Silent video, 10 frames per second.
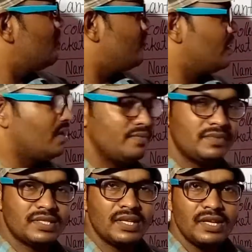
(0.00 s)

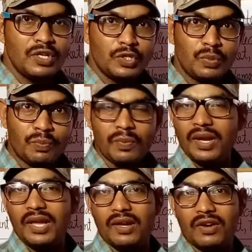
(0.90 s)
pilgrims to
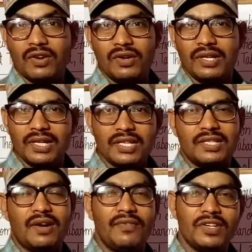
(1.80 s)
play a
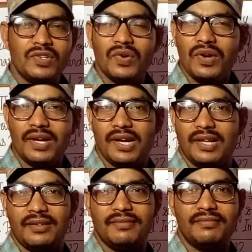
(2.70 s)
contest of storytelling.